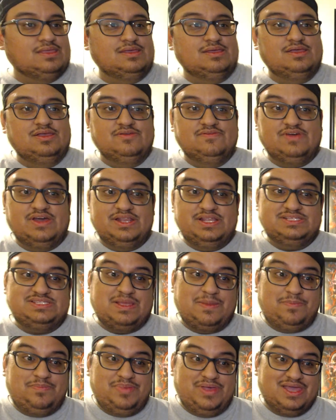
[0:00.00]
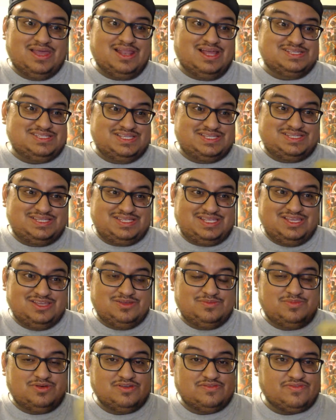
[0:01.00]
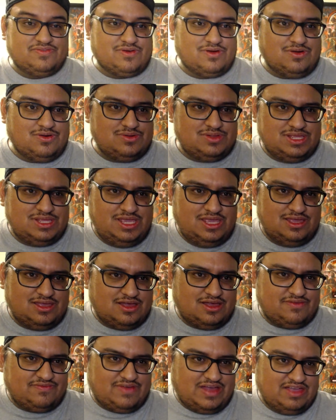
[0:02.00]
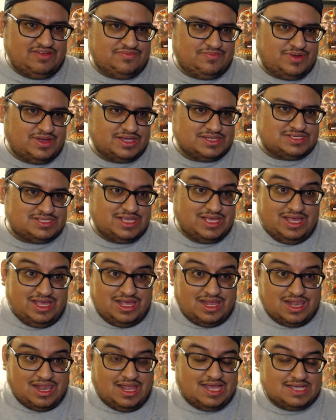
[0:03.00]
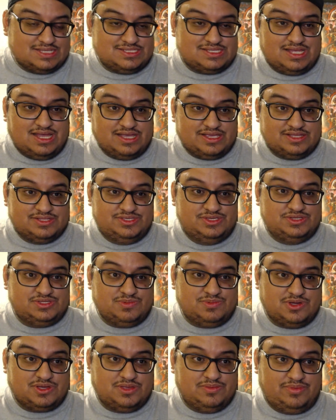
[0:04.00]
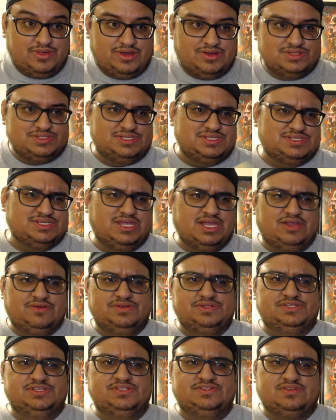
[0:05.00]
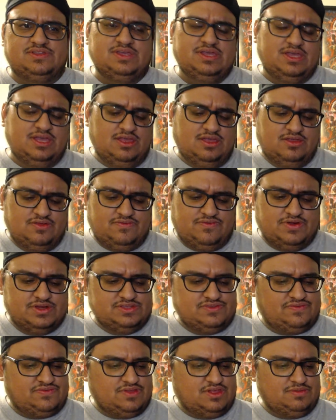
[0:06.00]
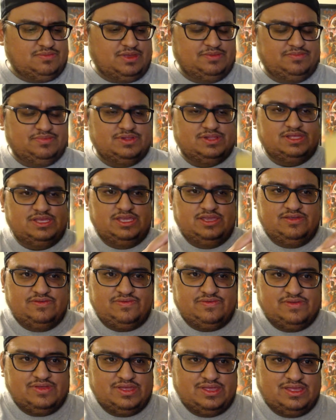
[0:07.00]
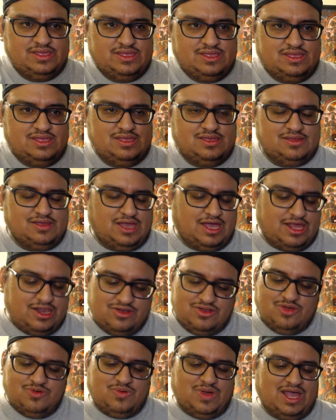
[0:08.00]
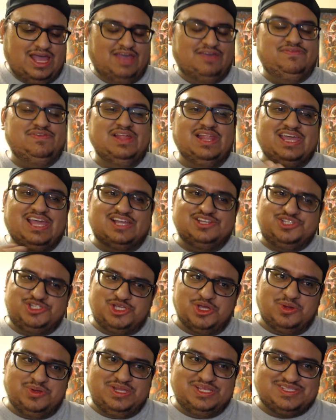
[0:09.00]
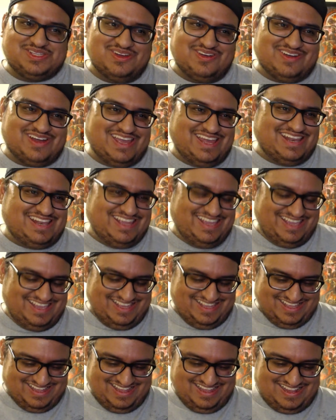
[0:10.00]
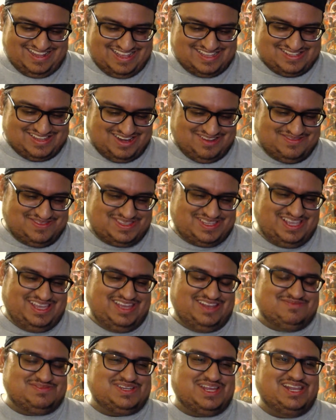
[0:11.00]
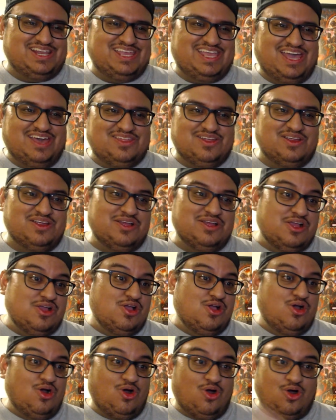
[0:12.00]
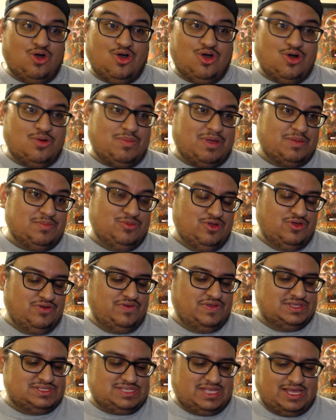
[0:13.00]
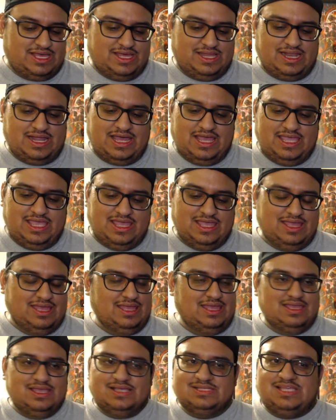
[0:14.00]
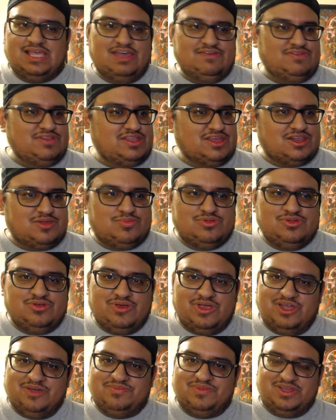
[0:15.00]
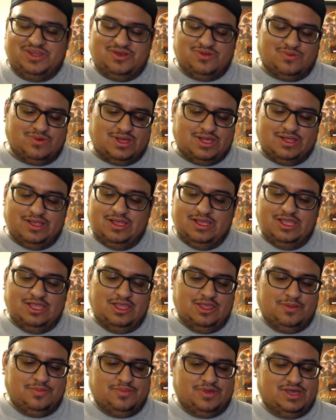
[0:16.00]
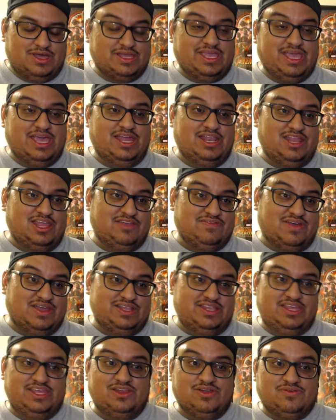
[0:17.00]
Found this at Big Lots. A Steelbook for only $5. Lock, Stock, and Two Smoking Barrels. This is Guy Ritchie's first film, I believe. I don't know why. I feel like I showed this already. That's what I'm saying. I'm trying to gather all my movies because I haven't done a Blu-ray update in a while. But again, if I did already